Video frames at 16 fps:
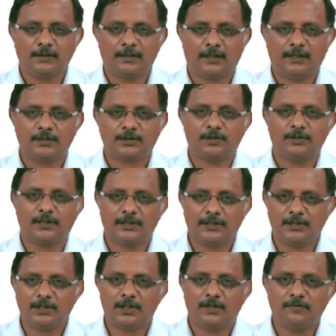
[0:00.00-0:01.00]
right. So, you can
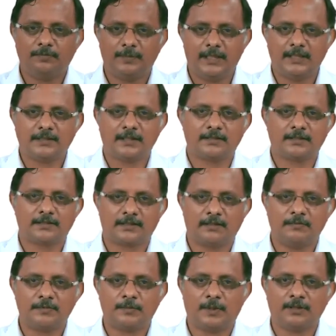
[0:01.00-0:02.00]
think of mini such
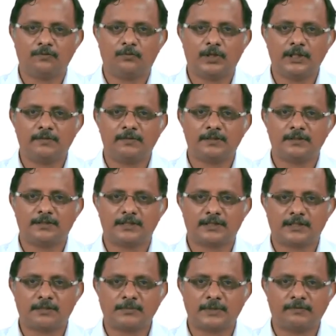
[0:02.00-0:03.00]
systems, but whatever
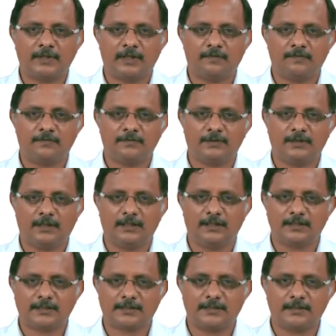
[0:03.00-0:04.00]
system that we have
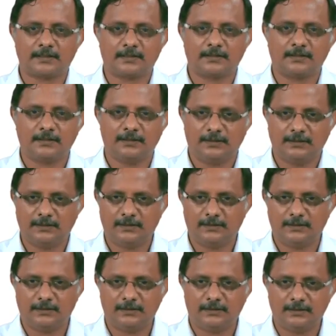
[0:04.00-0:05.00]
discussed
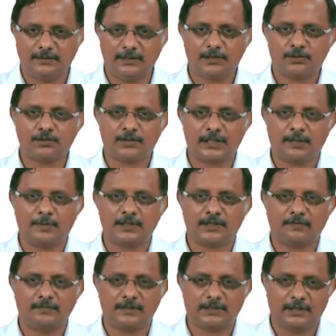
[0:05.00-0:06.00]
in these two segments
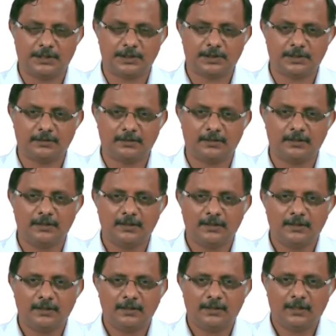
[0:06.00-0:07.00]
of this lecture,
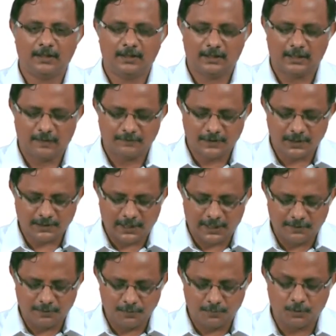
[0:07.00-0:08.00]
I have just
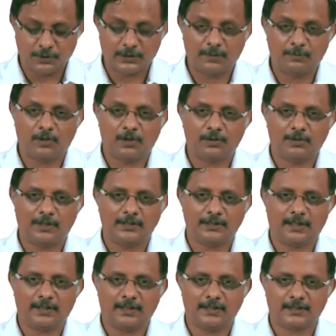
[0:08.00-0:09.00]
tried to put them all
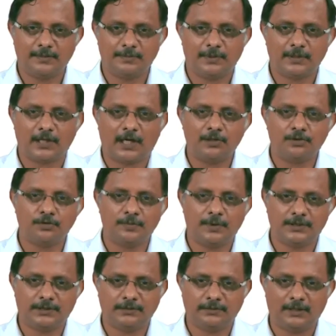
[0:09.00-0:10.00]
together in a simple cartoon
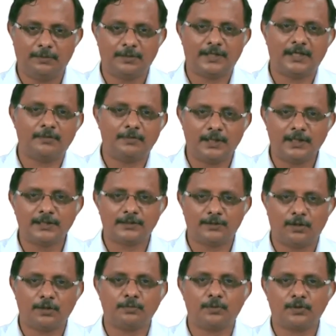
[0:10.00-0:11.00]
picture. I mean, real brain is a
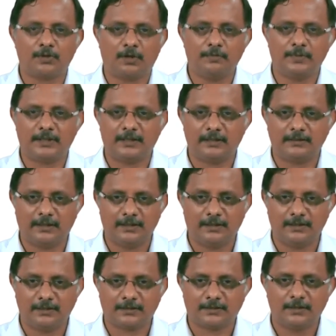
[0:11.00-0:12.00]
lot more complicated than
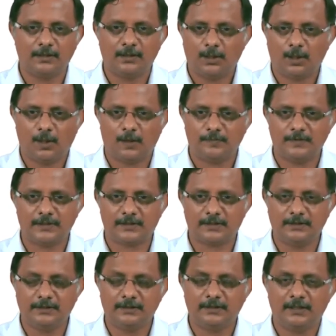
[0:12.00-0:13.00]
this,
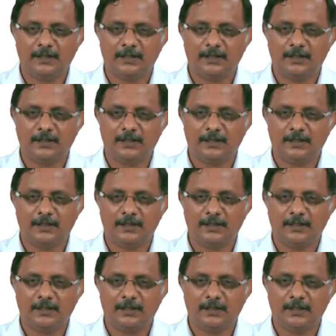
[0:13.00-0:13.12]
obviously,